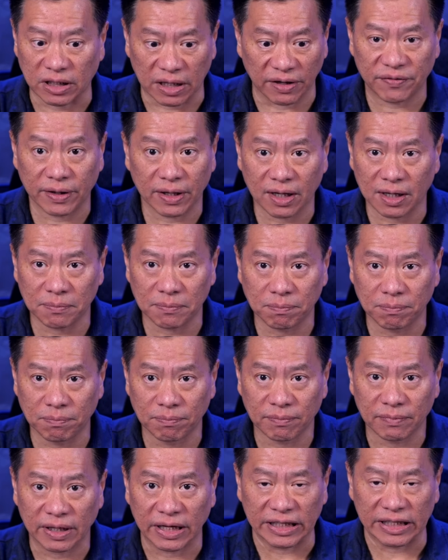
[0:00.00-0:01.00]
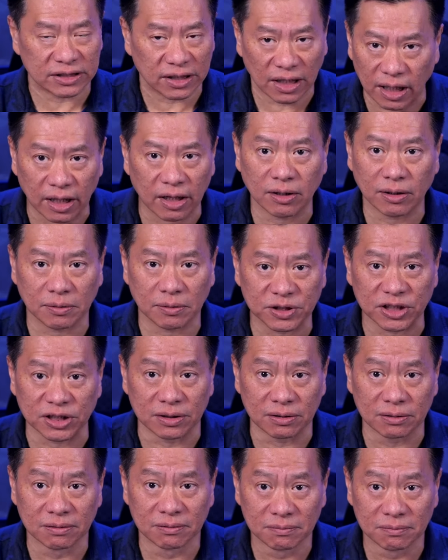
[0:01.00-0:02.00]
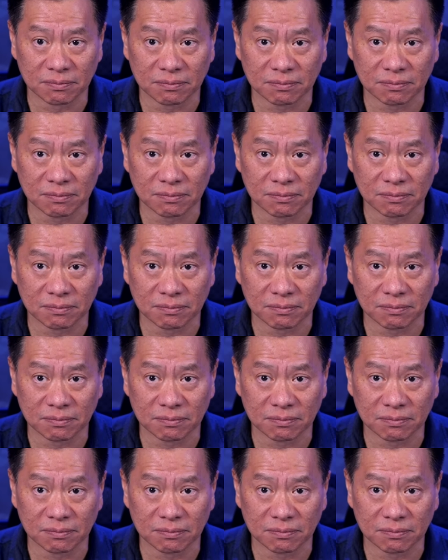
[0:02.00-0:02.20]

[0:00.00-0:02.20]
giving up is not an option.